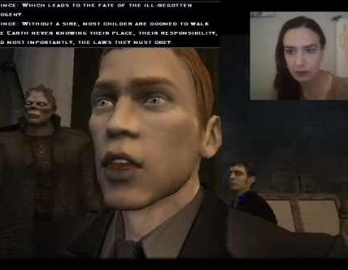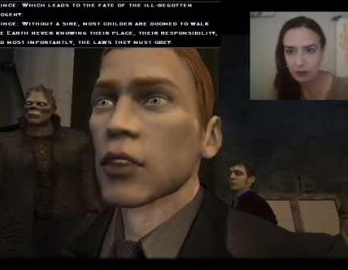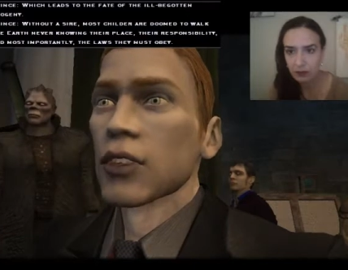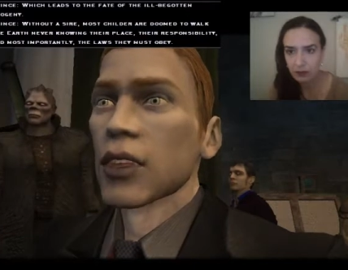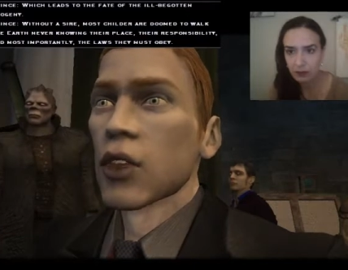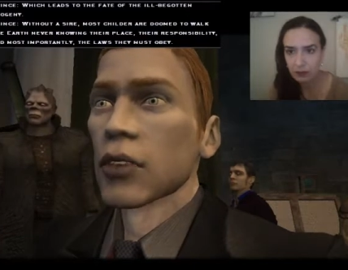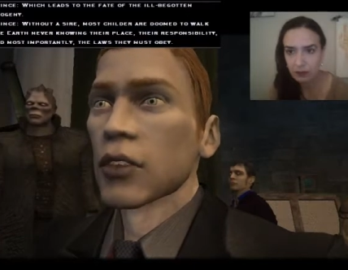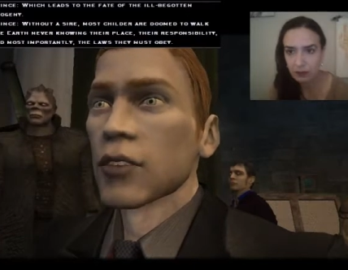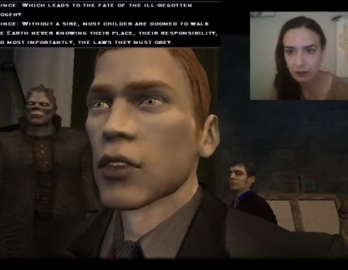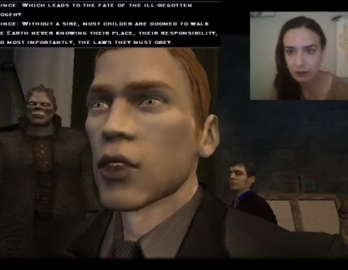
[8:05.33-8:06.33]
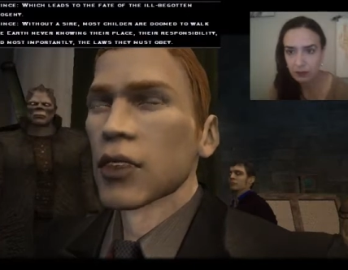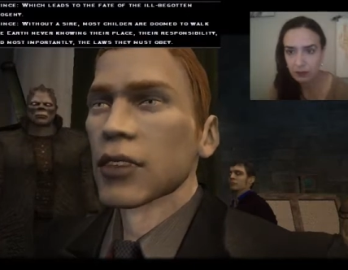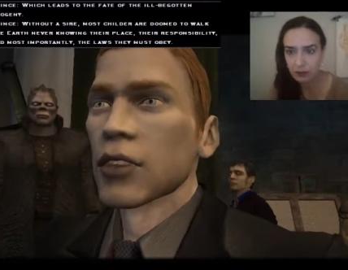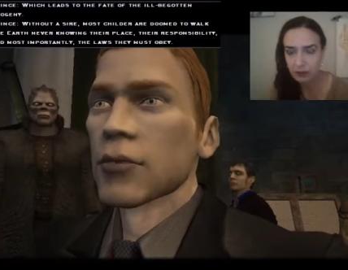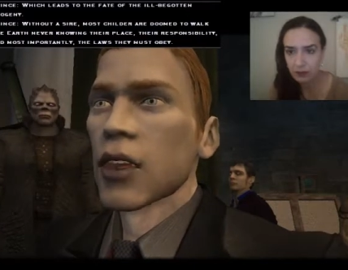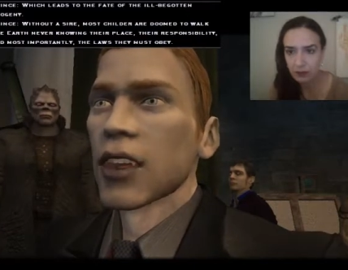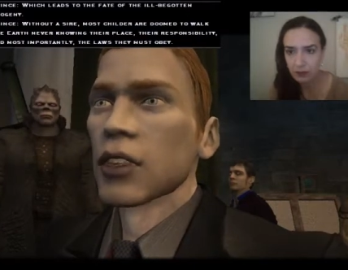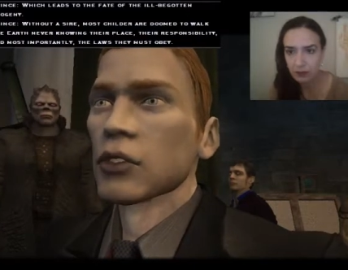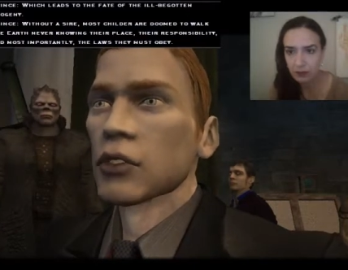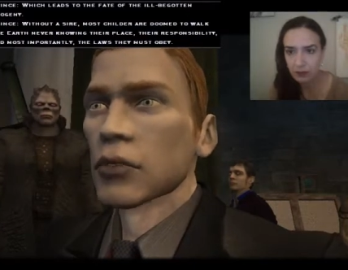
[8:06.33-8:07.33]
Speaker 1: walk the earth never knowing their
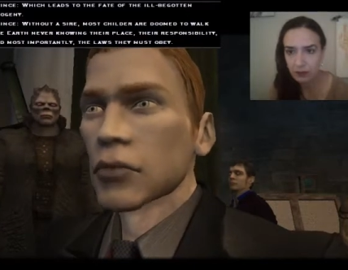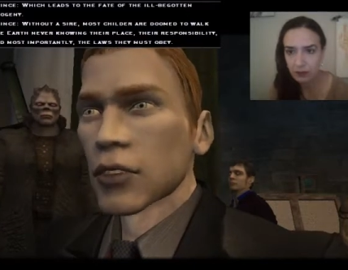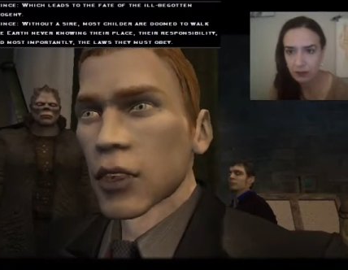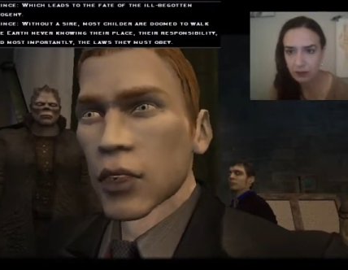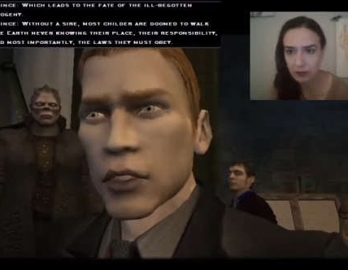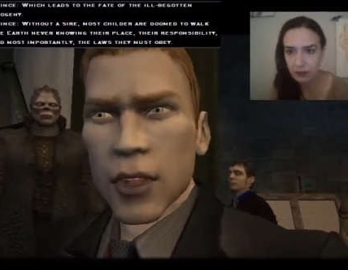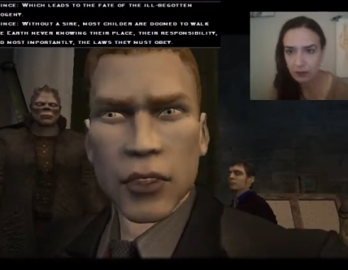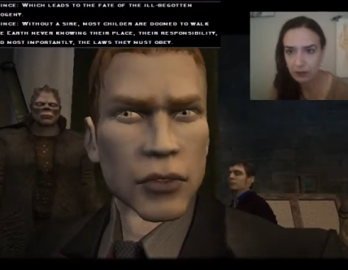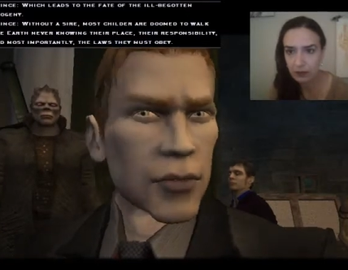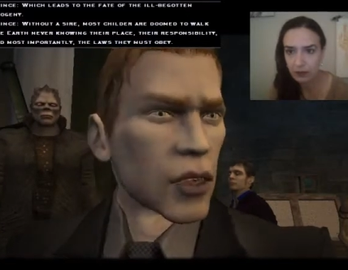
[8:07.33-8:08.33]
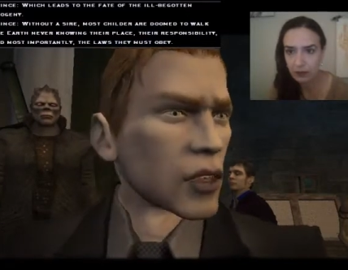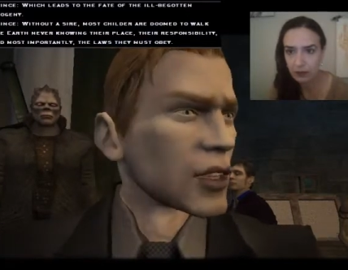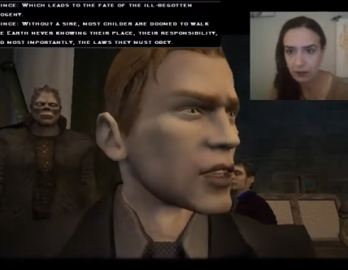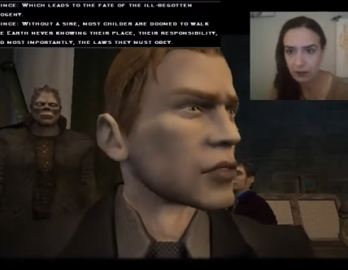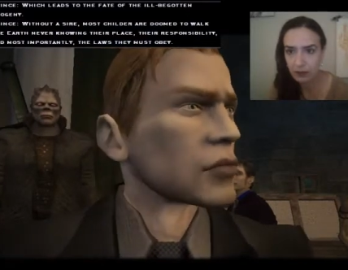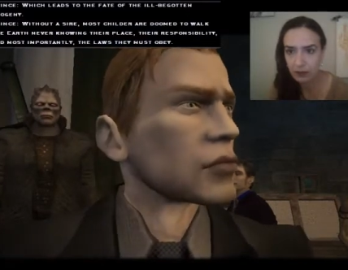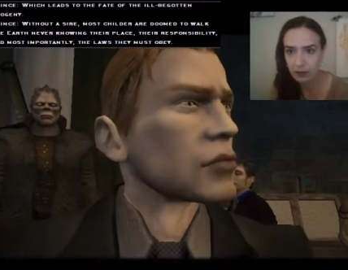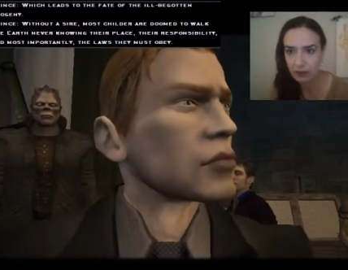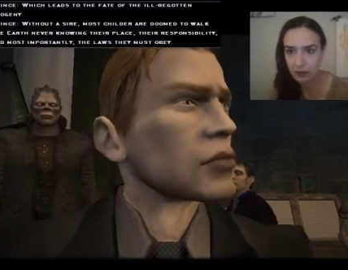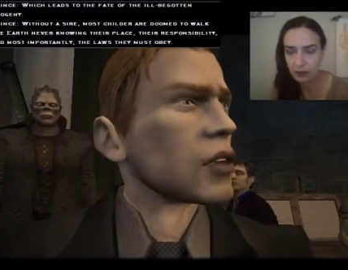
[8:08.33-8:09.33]
place, their responsibility,
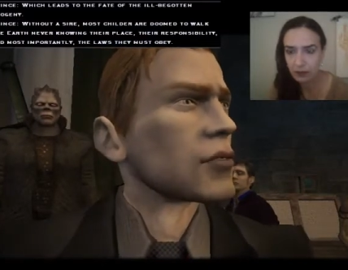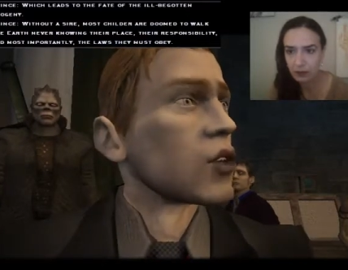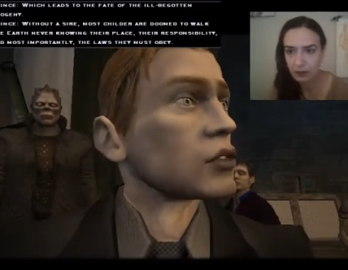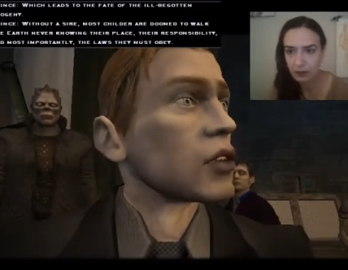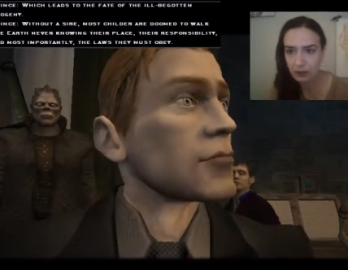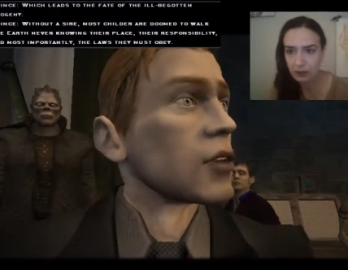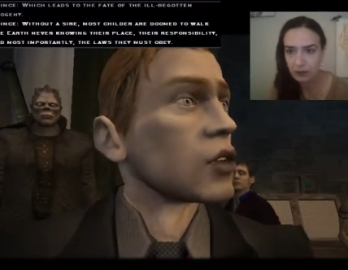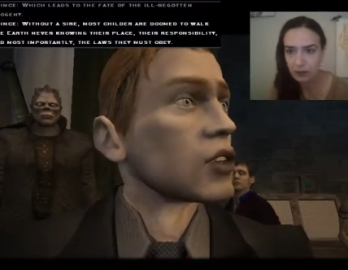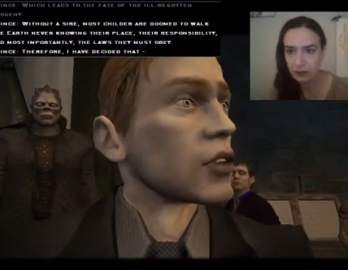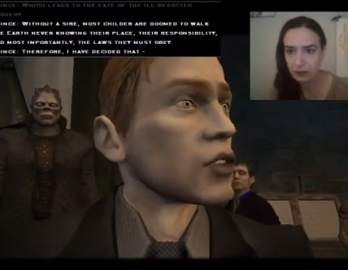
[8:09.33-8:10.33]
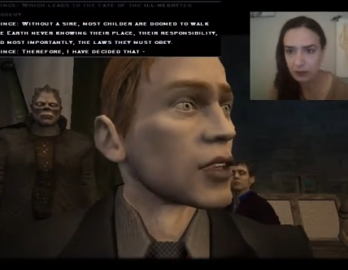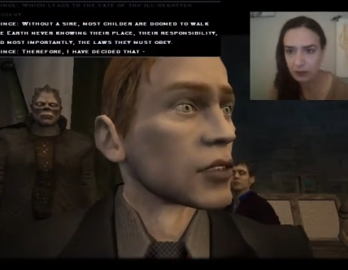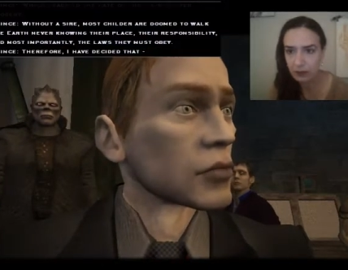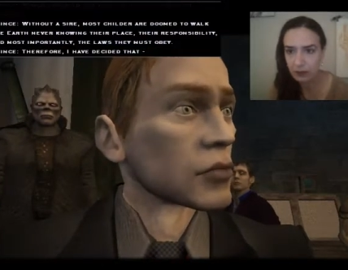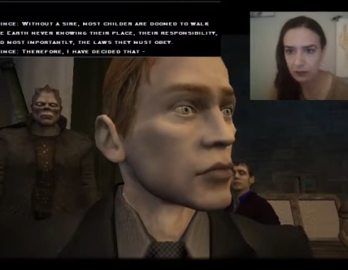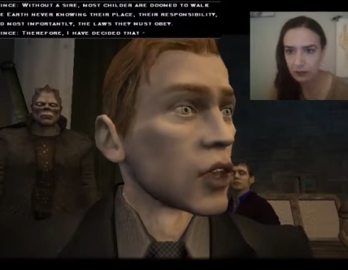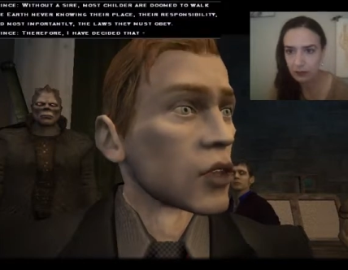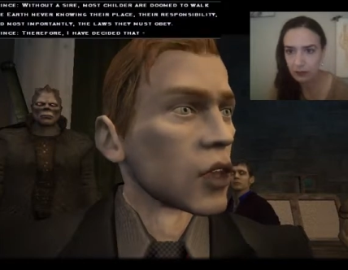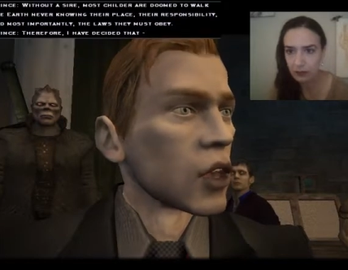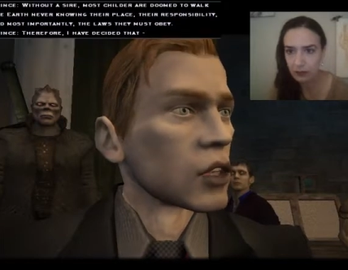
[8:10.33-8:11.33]
and most importantly, the
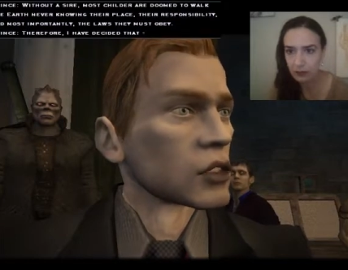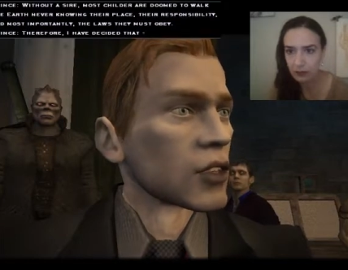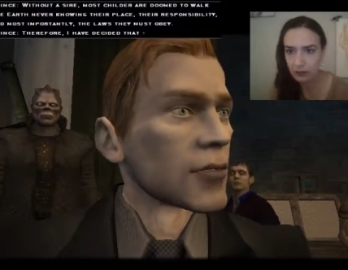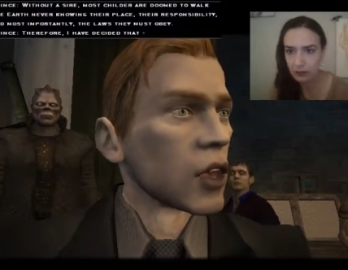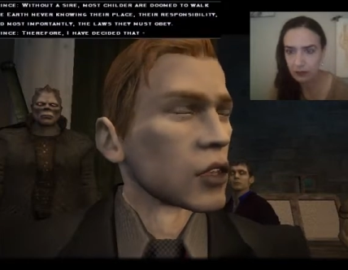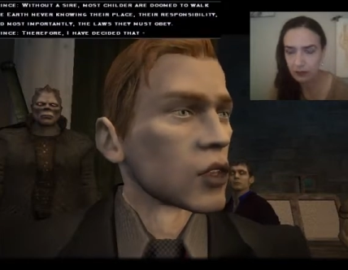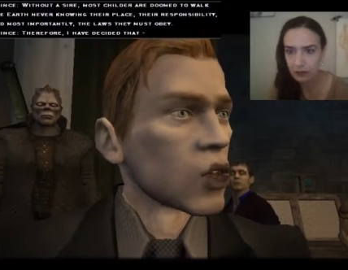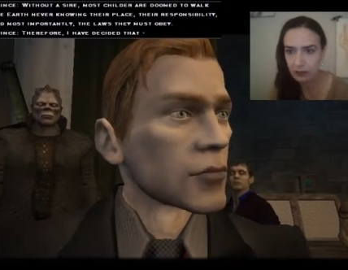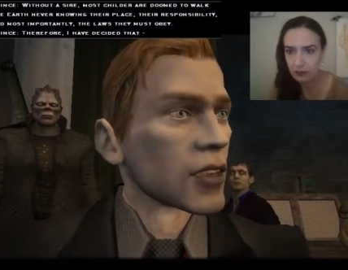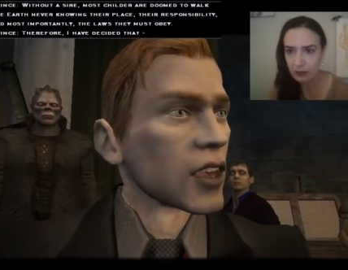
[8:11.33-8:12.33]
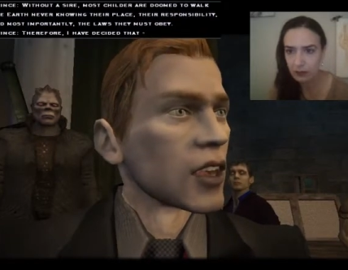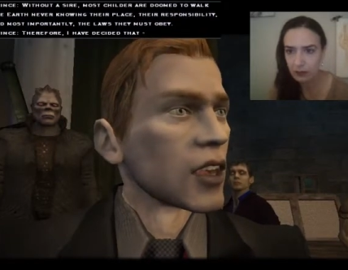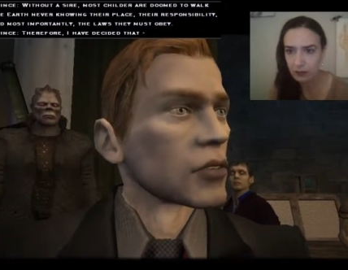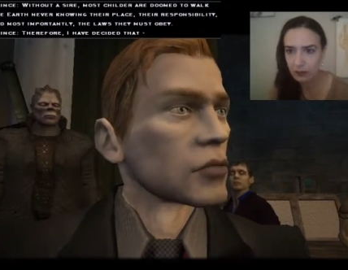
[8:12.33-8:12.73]
laws they must obey.